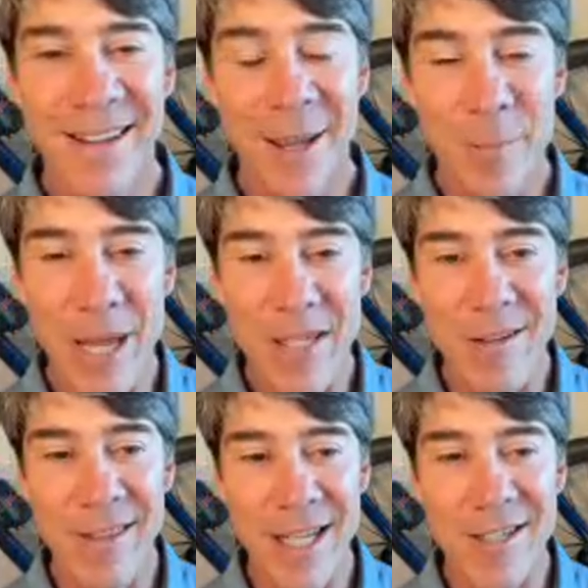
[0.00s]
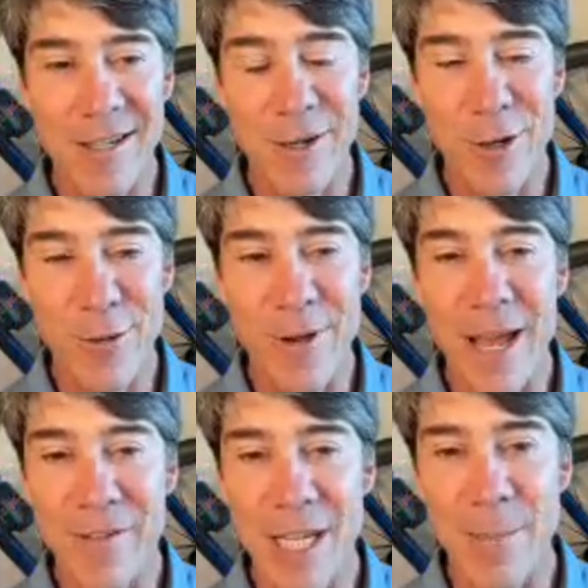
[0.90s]
it basically that's a new
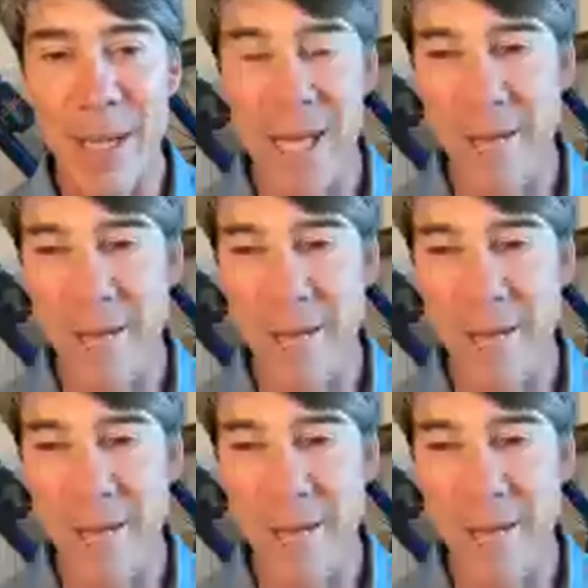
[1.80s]
FTP.